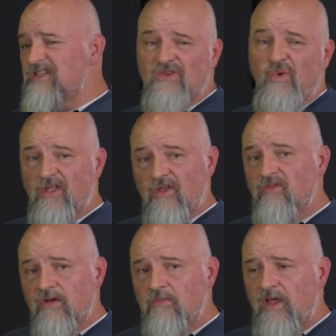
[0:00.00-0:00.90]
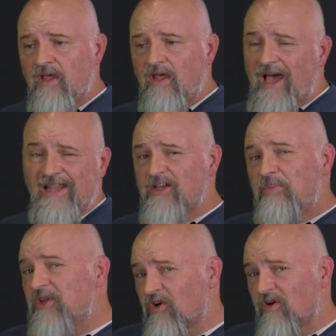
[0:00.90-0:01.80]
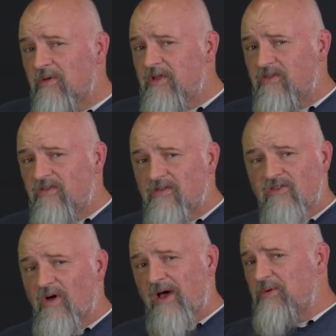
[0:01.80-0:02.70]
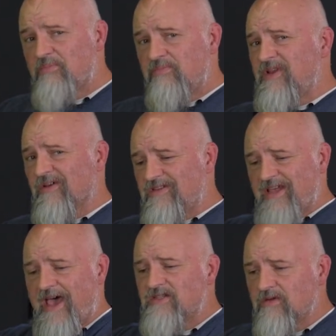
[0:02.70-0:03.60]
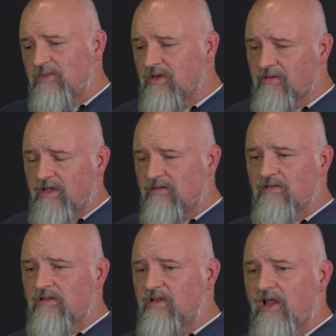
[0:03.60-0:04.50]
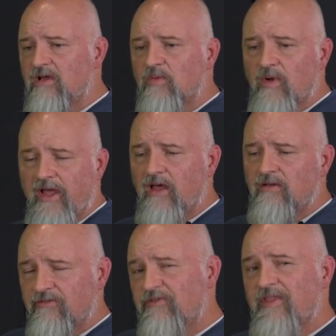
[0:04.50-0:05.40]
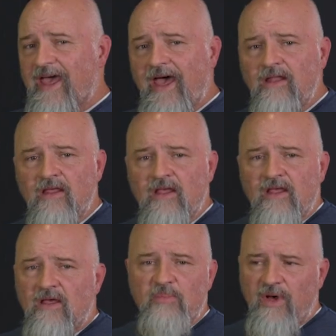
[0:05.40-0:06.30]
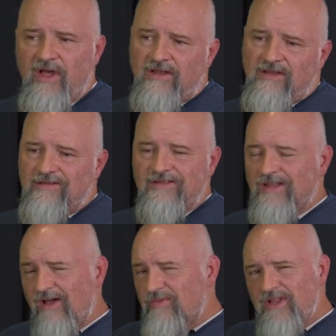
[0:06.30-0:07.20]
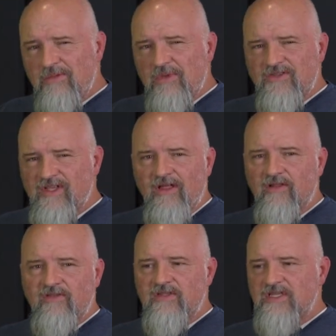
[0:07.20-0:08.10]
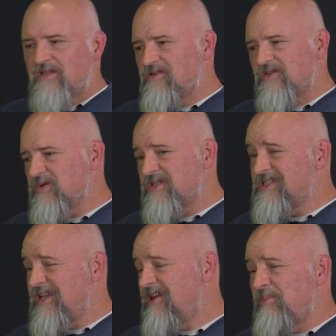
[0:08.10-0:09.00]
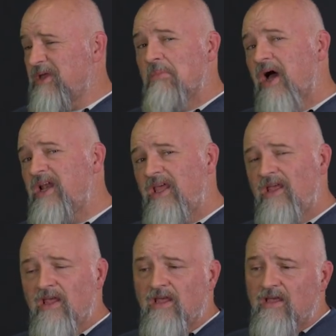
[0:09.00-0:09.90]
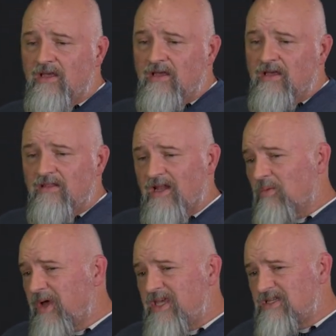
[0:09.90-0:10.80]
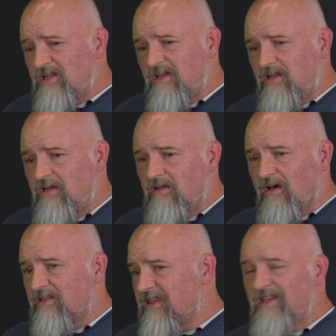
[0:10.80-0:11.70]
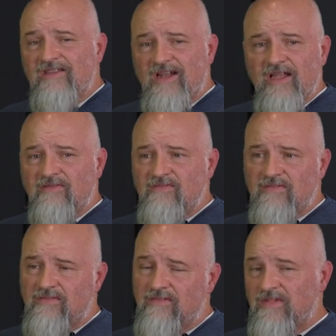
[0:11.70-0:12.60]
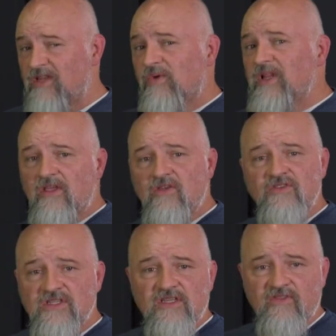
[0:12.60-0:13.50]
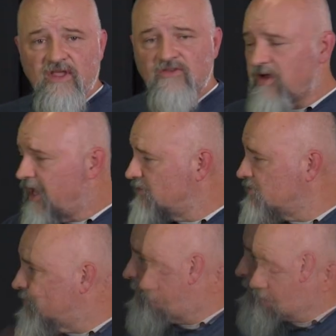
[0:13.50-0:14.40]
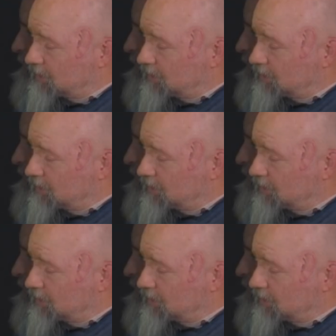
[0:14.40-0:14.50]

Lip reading: just quit using them. I like to play tournaments, so I would, attach them and lug them around for that, but not really much else. So it's just ended up being money that I wasted on things that I didn't really use just because of the extra hassle.